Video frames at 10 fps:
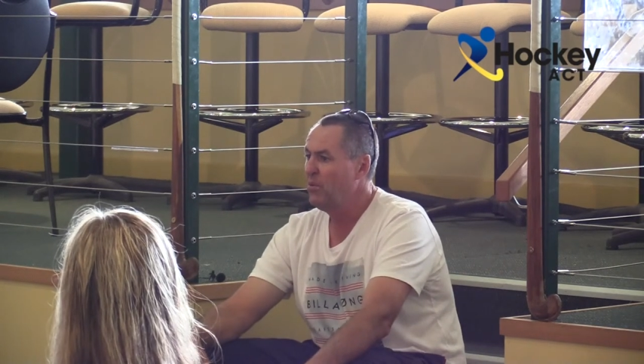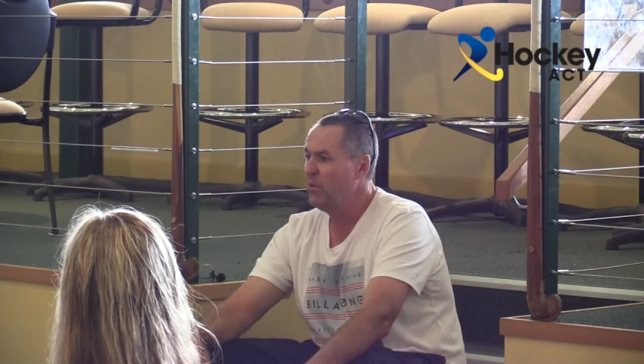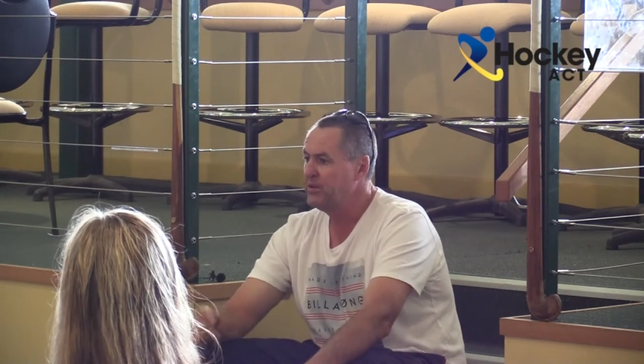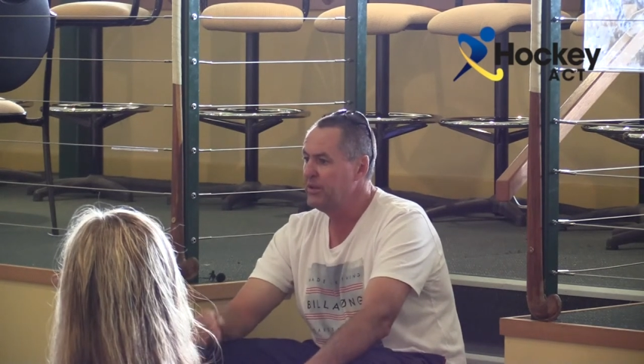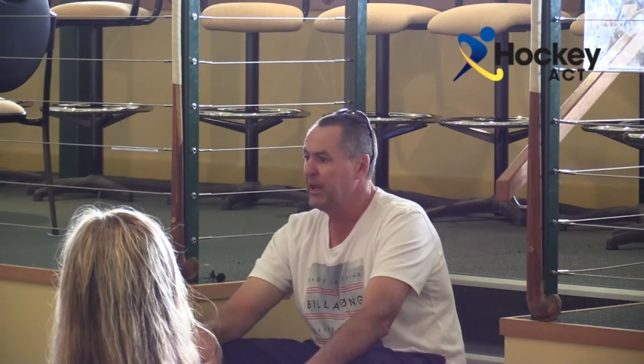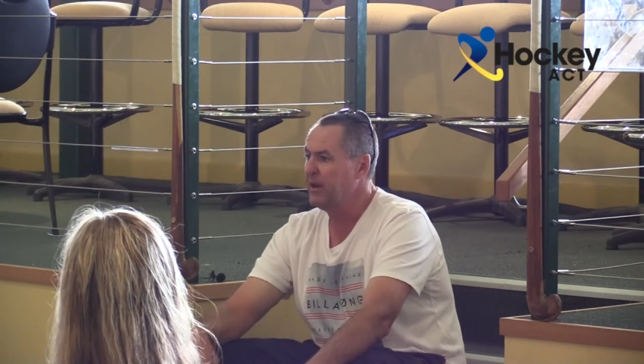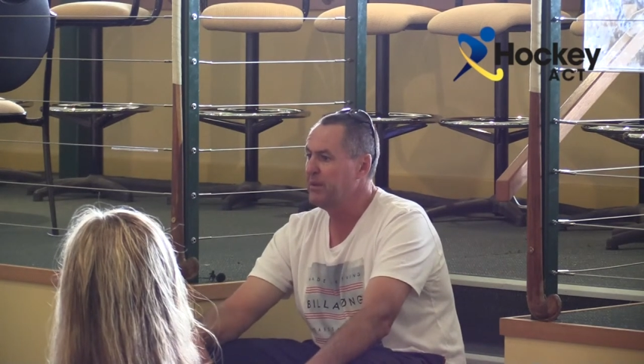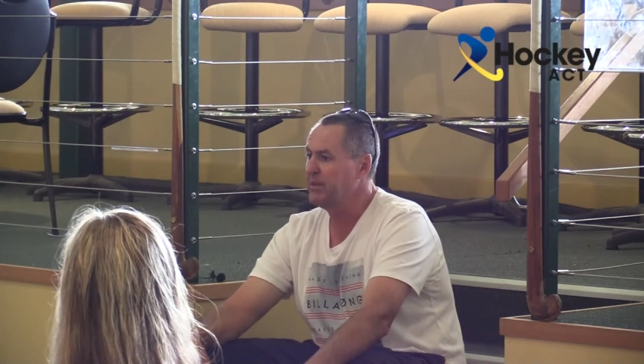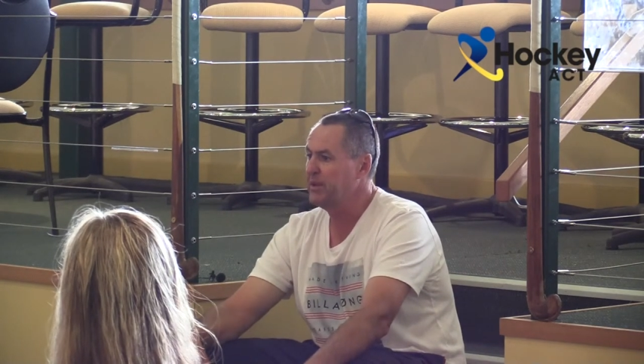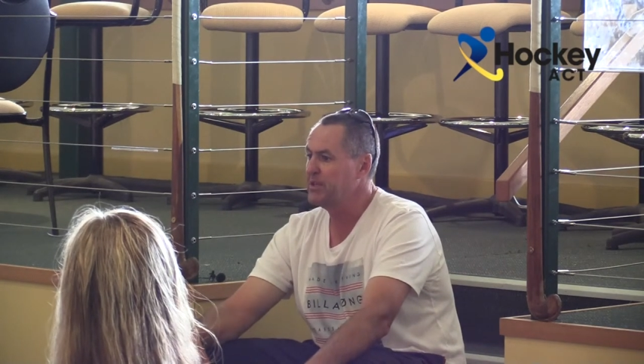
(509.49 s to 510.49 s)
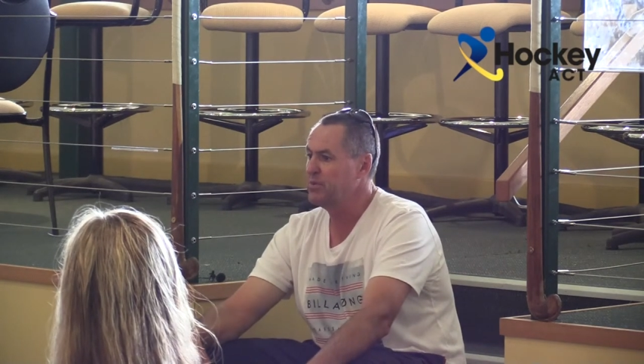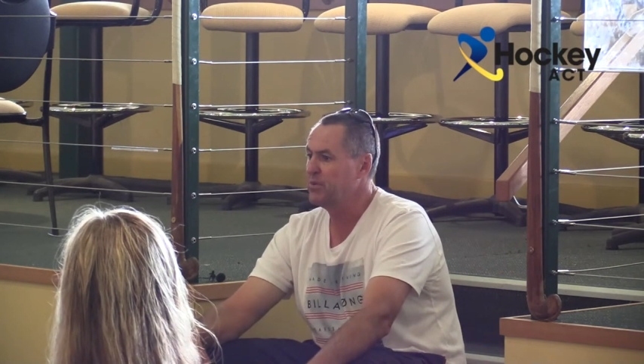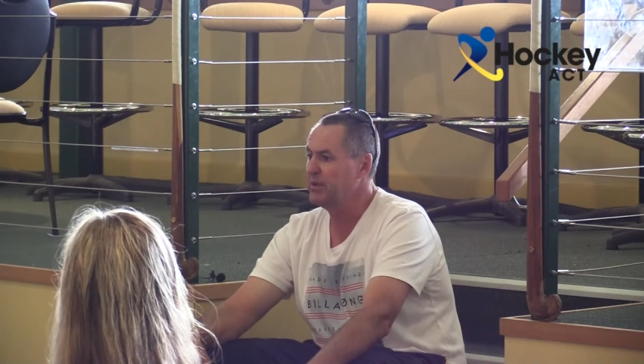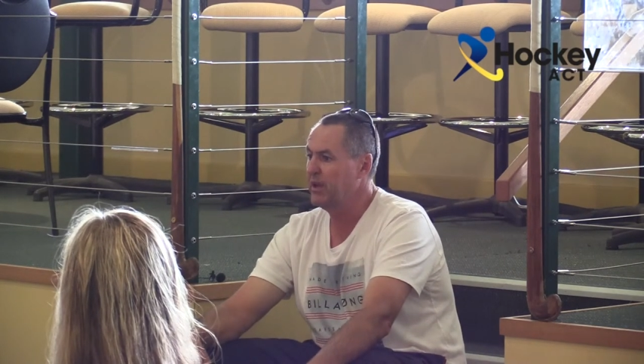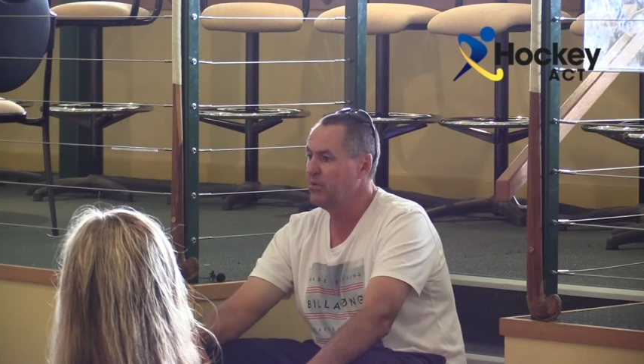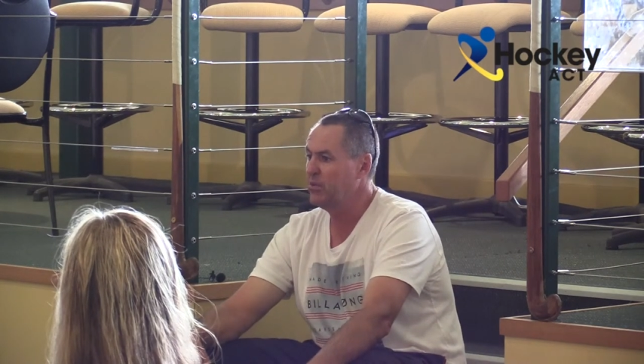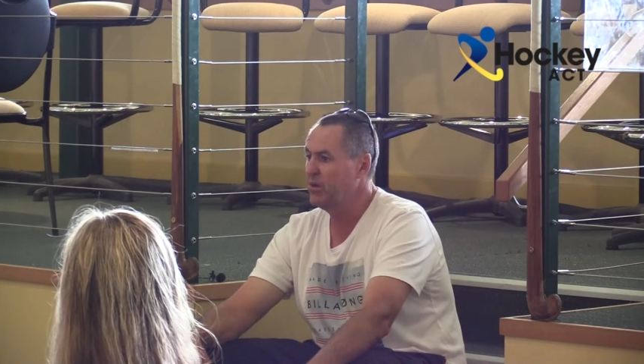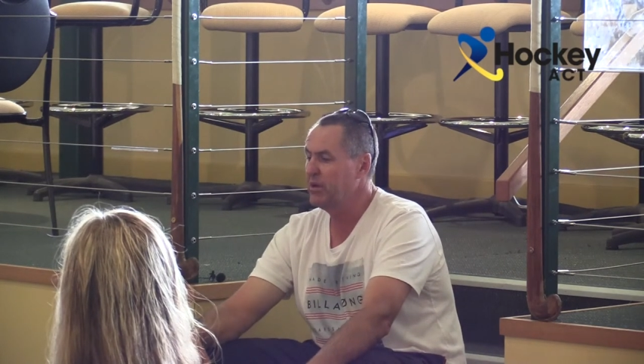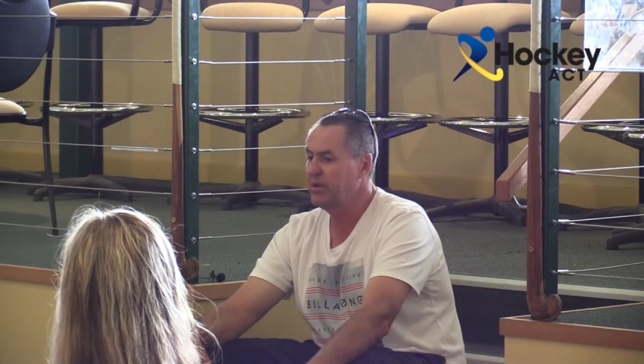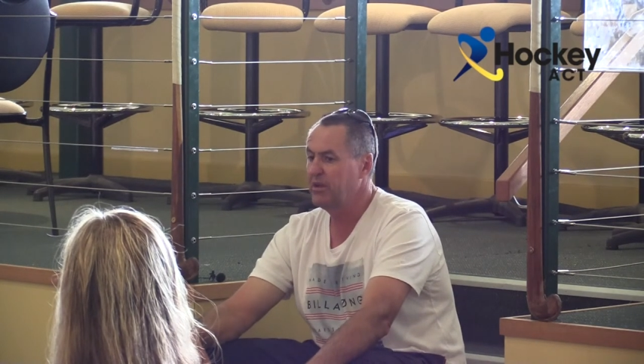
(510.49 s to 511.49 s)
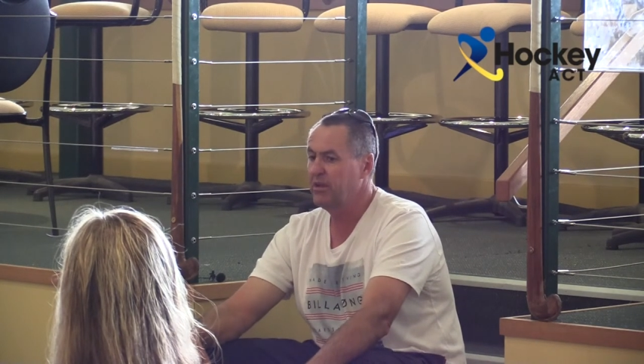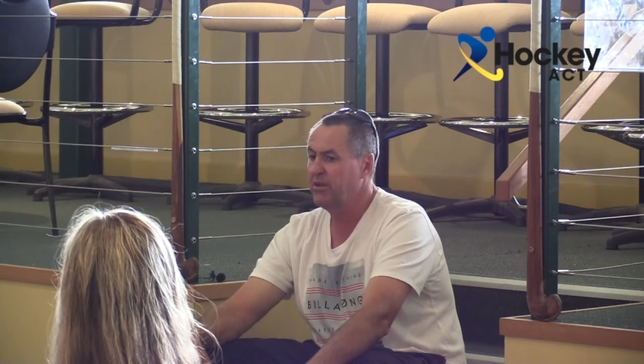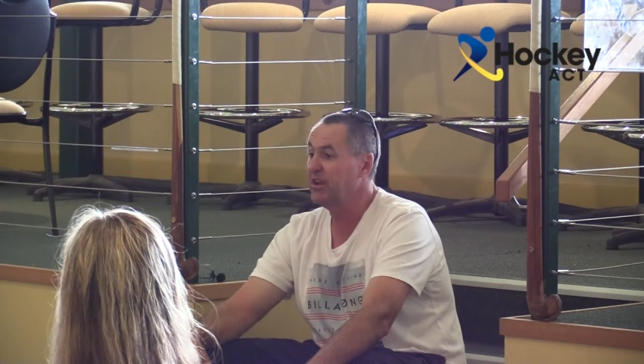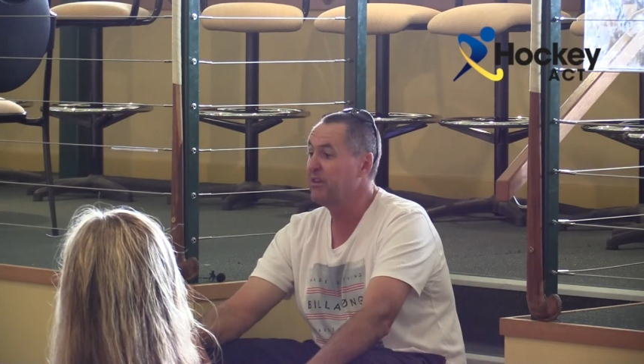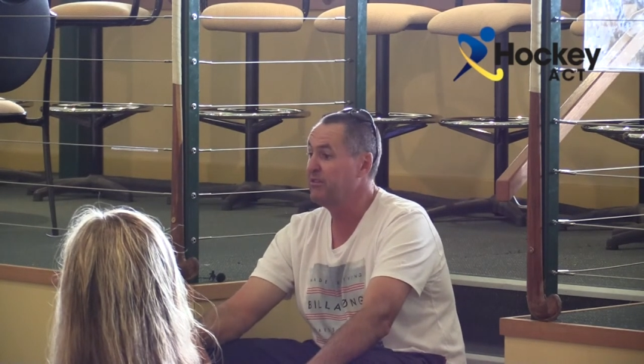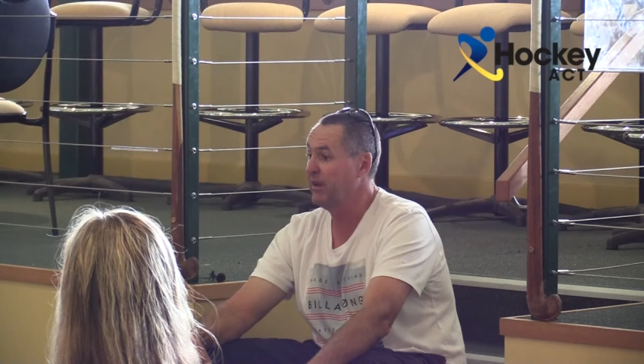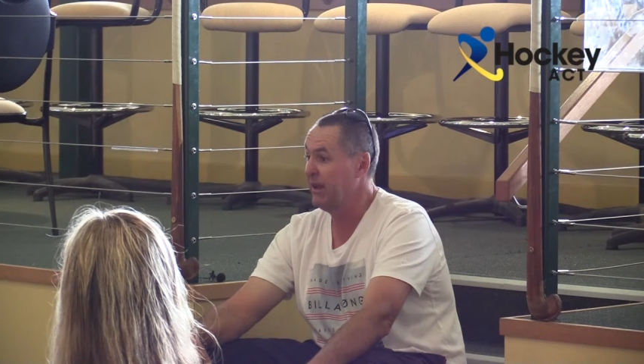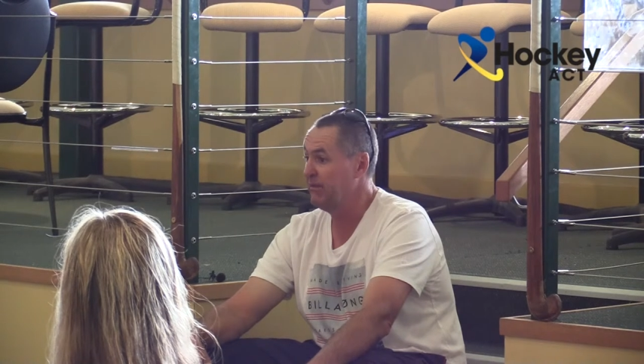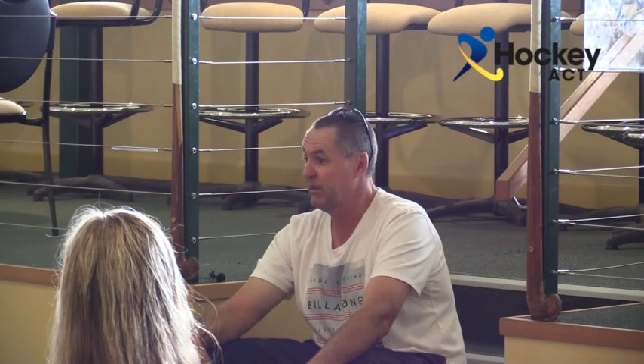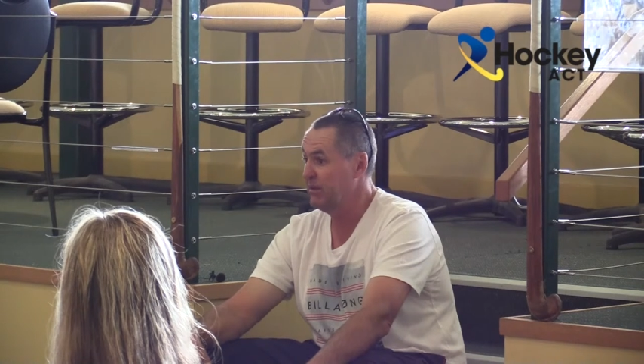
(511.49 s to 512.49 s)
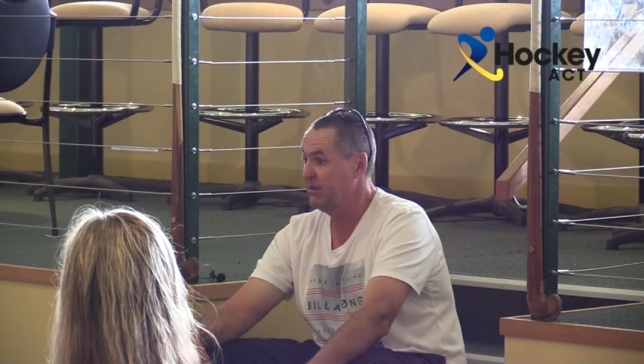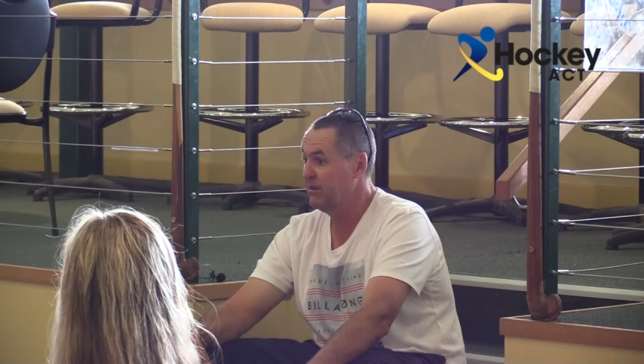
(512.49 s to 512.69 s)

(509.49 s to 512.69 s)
Went to get out of bed the next morning to go to work, and I nearly fell over.